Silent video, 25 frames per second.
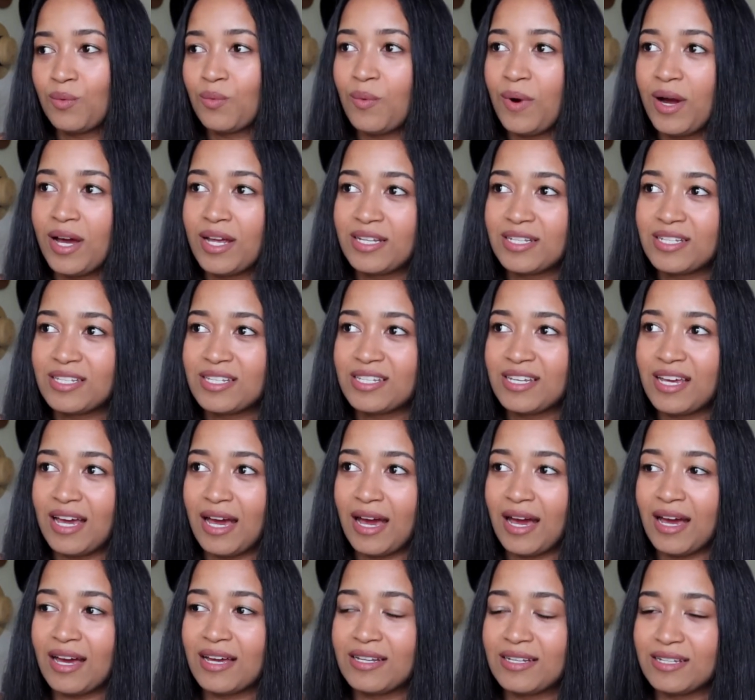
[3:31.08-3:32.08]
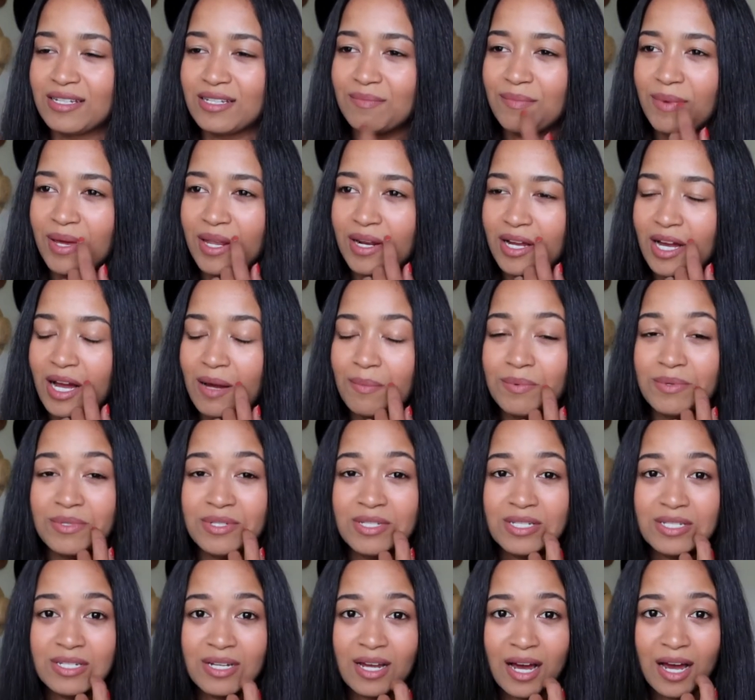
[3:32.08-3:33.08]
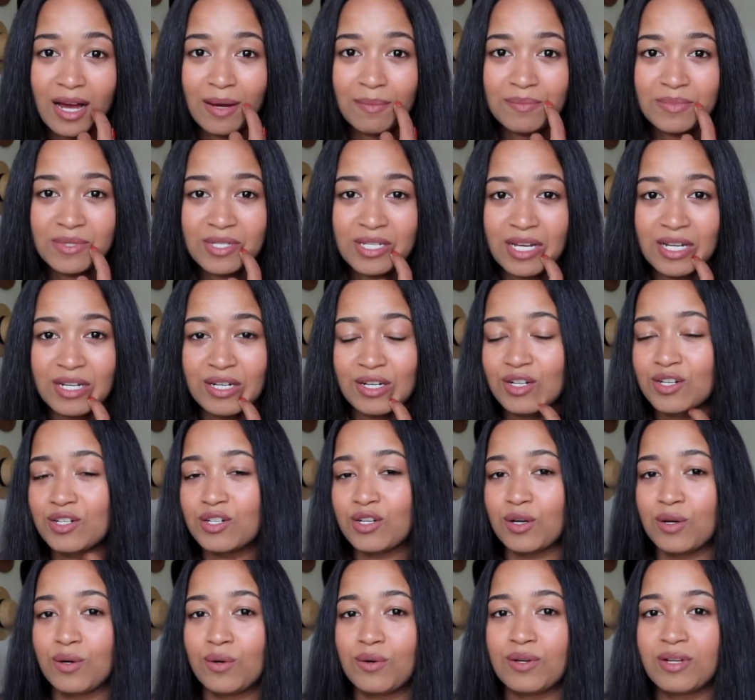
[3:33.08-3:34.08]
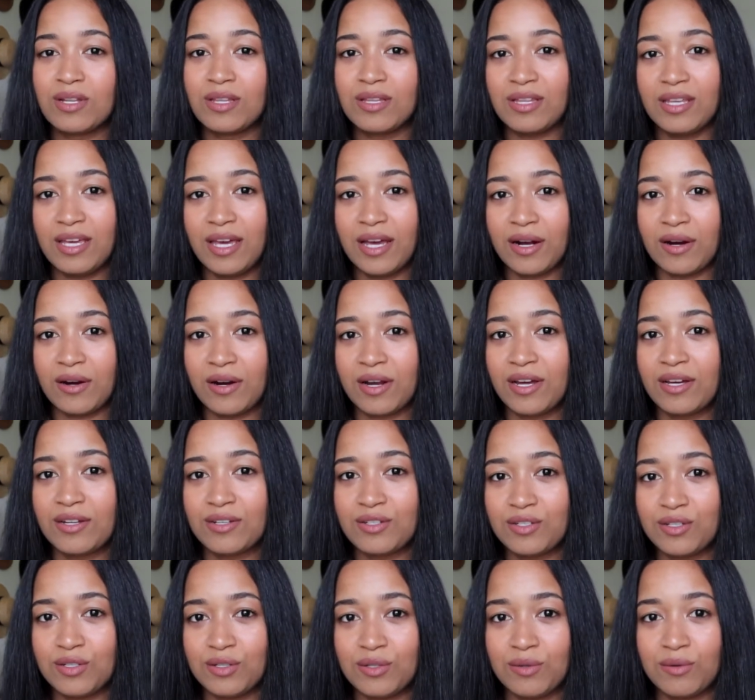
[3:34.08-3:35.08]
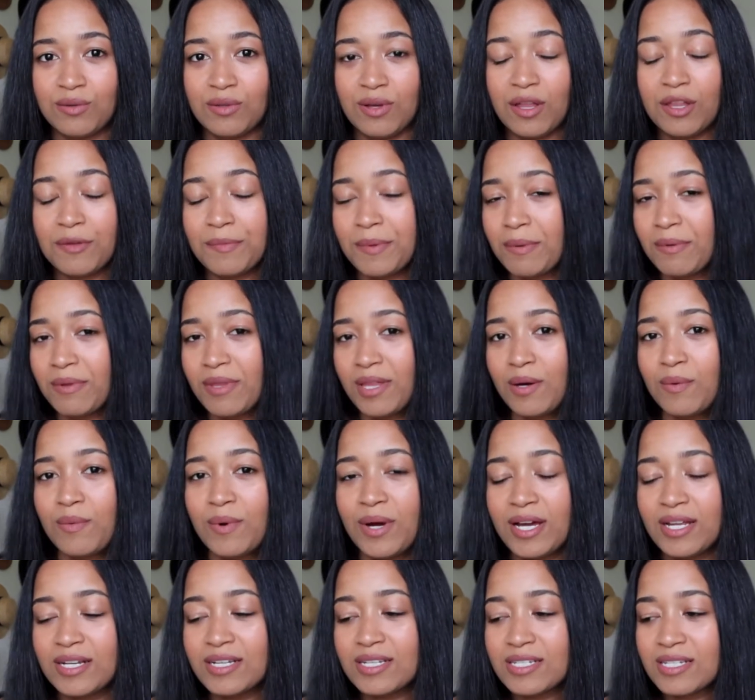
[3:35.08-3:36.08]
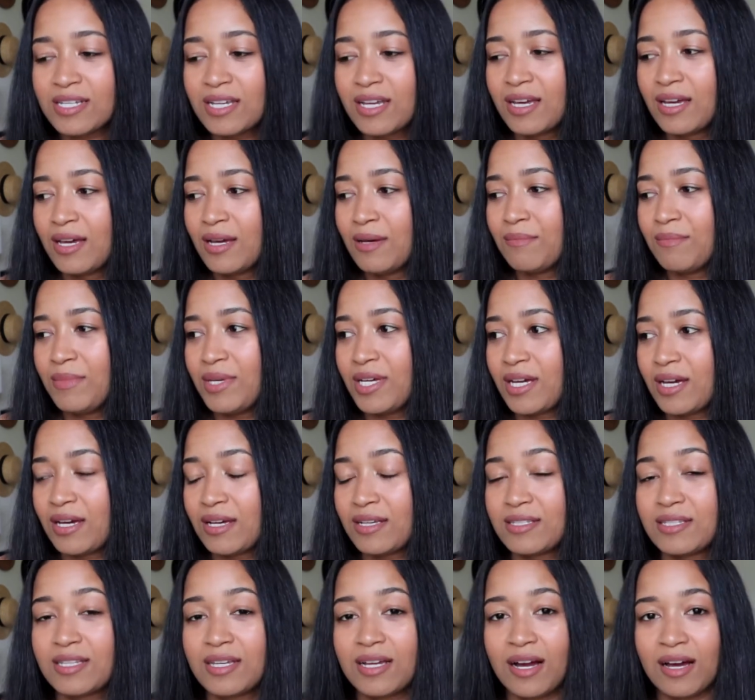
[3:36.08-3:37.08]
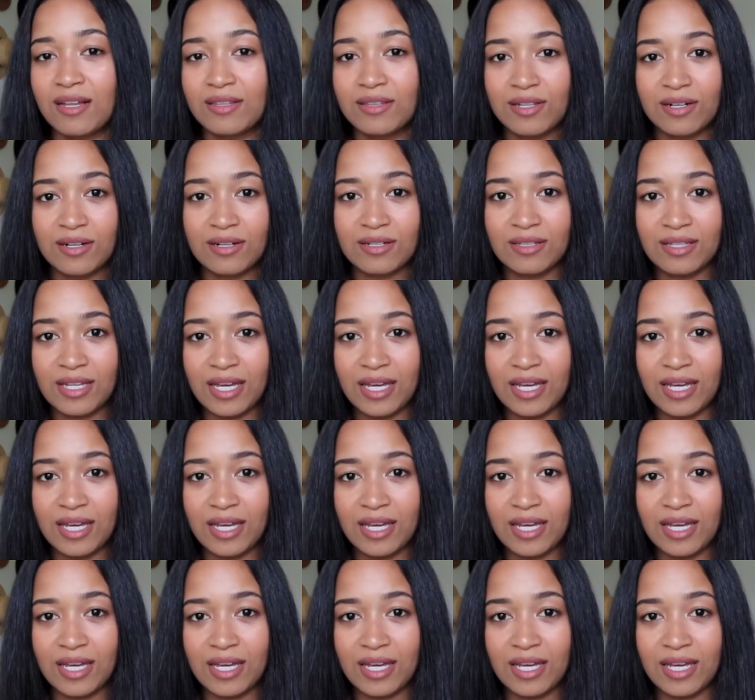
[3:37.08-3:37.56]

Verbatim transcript: went and made a couple stops and showed the area to the other people that went because they got there